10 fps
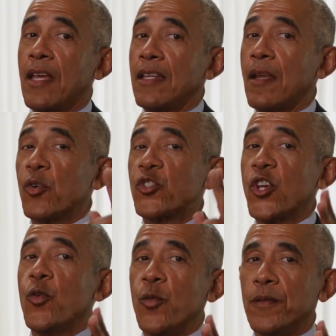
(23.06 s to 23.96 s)
Number
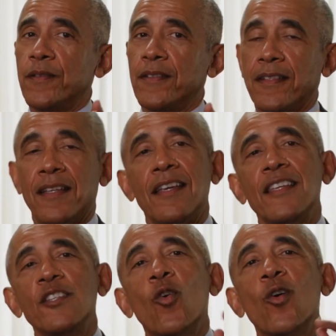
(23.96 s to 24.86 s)
2,
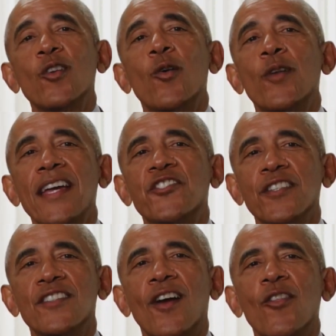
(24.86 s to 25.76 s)
your
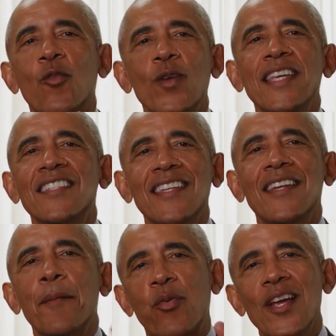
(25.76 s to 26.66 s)
donations are the
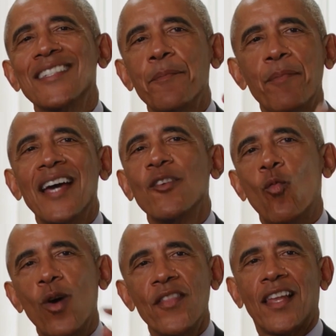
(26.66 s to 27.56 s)
reason President Biden
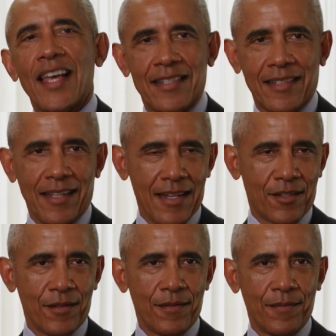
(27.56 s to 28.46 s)
won the last election.